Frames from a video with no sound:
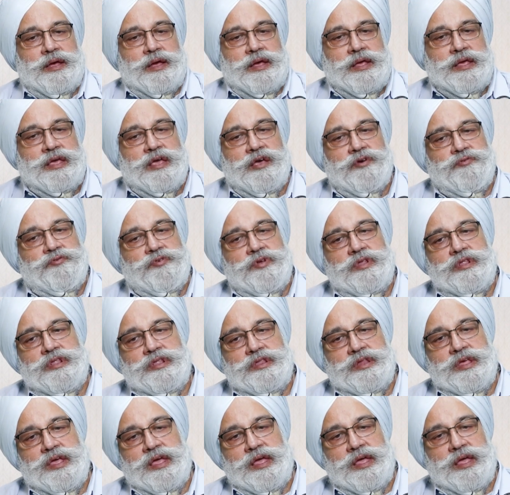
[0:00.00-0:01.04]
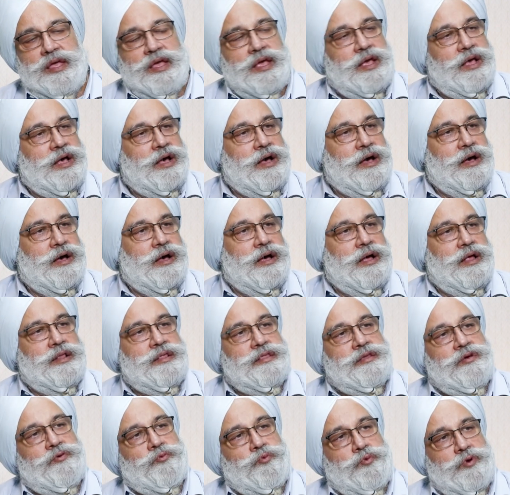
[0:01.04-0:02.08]
given the uh,
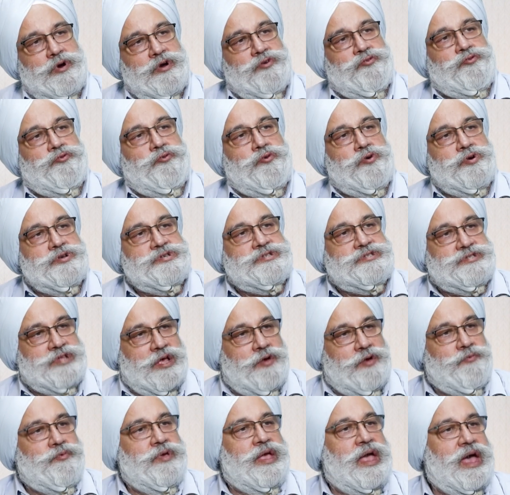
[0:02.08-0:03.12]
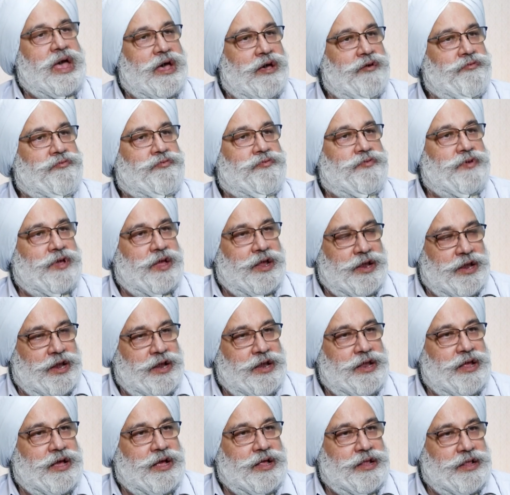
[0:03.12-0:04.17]
the workforce that we have in
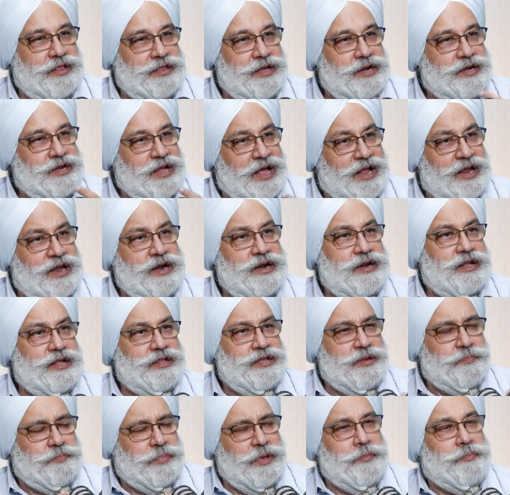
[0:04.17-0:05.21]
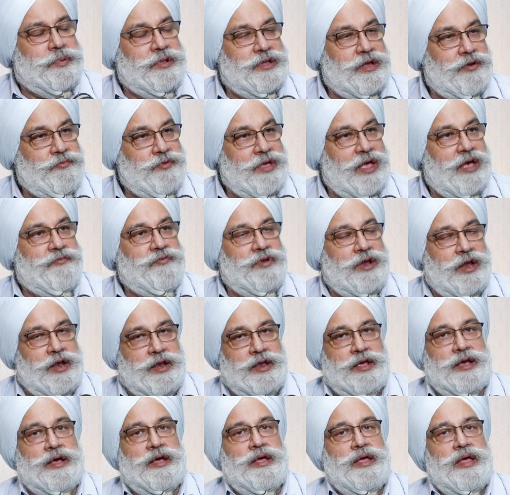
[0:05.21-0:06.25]
India and the talent and the people that we have in
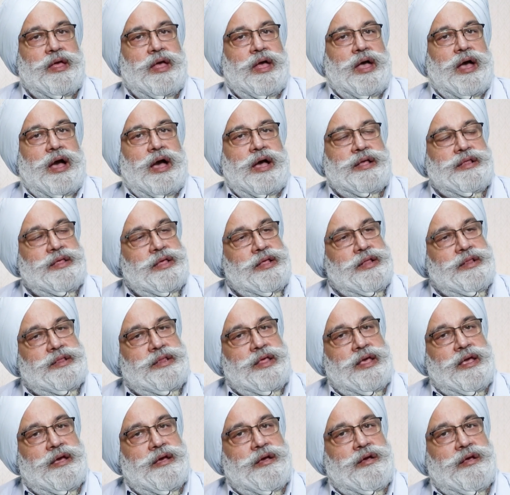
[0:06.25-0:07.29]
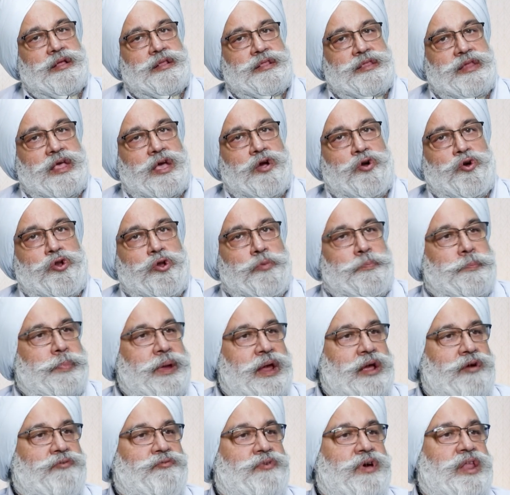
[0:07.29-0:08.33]
India, I think they they are going to
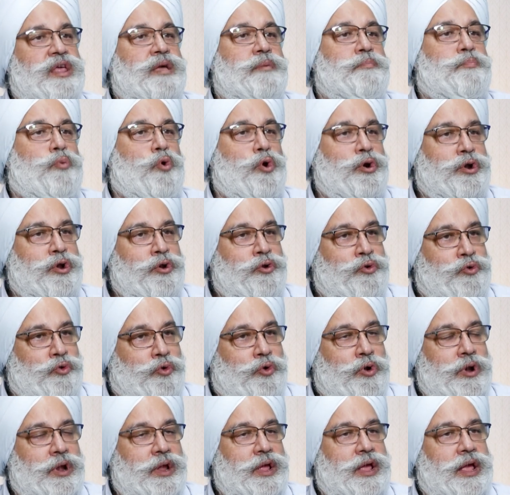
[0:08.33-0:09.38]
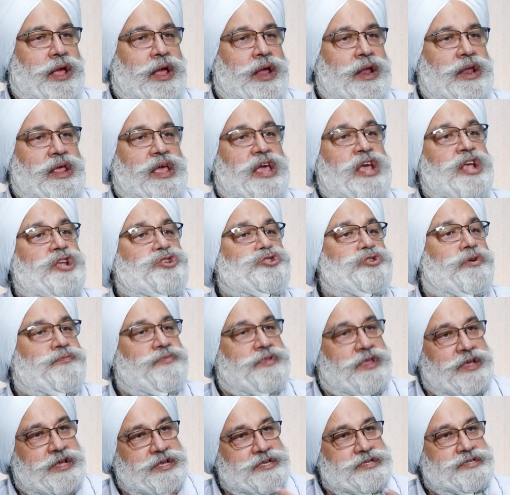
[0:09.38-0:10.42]
play a very important role mm. in each of
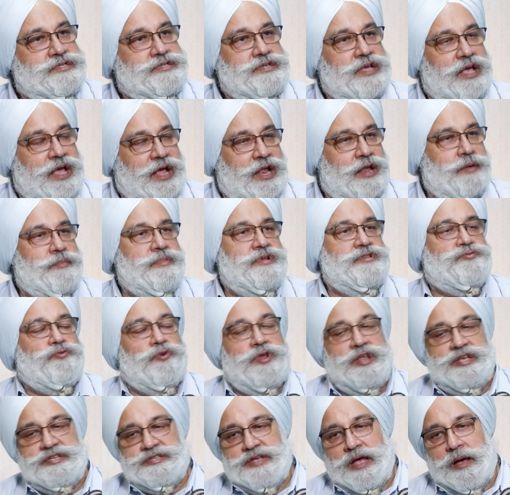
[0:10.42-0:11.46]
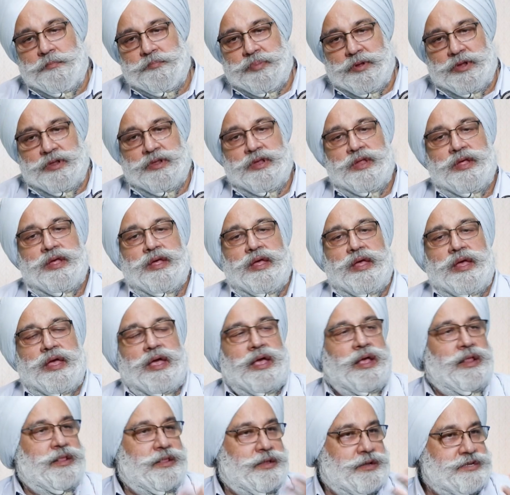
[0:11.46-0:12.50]
these elements. For example,
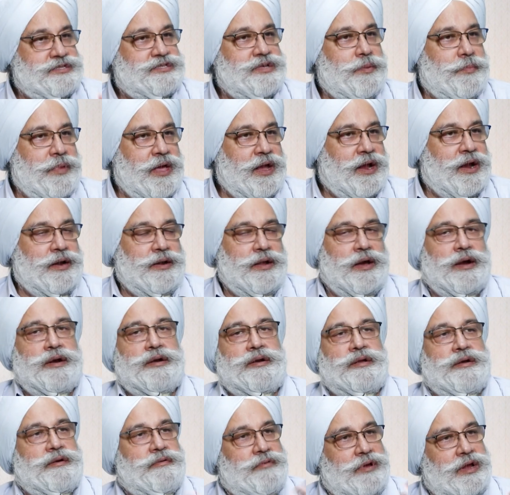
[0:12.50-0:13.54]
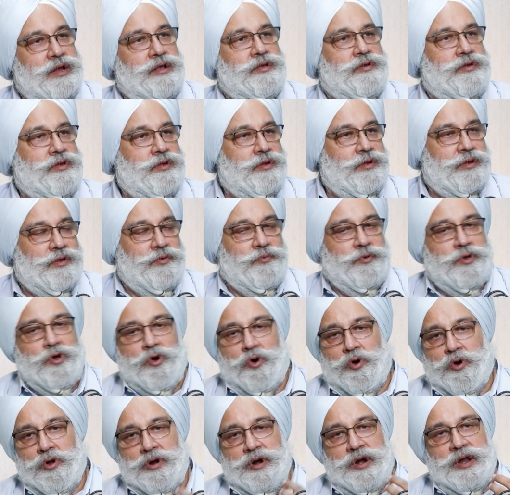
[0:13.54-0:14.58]
in the semiconductor, right? We
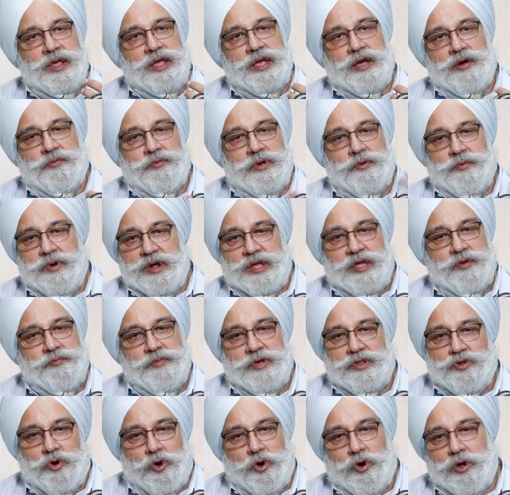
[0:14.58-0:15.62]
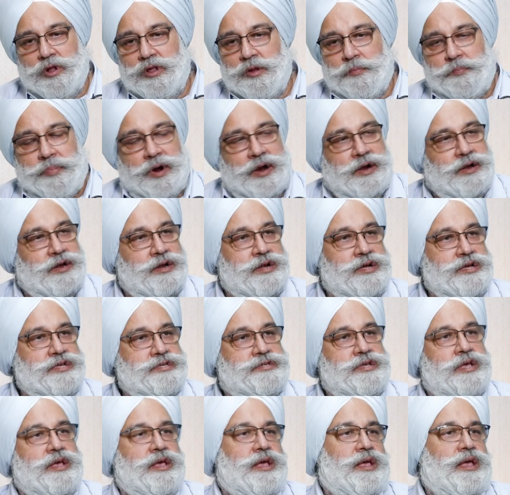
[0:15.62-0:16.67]
already are, we're working with all the
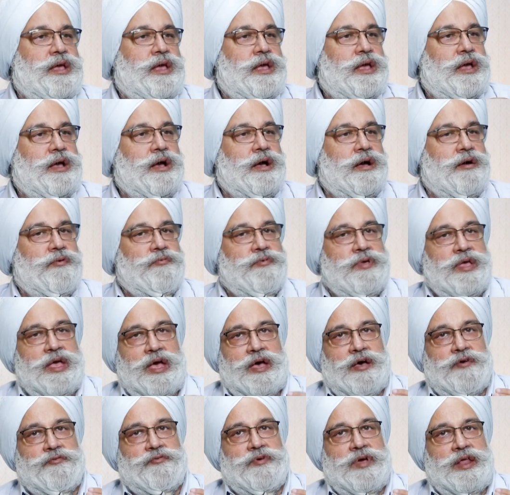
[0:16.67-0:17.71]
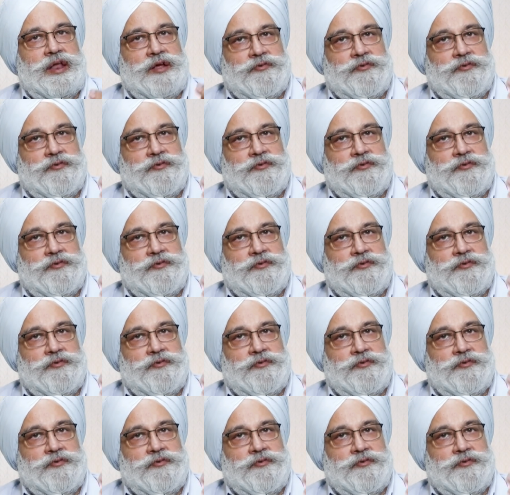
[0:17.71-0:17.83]
partners. Mm. Uh, we have and a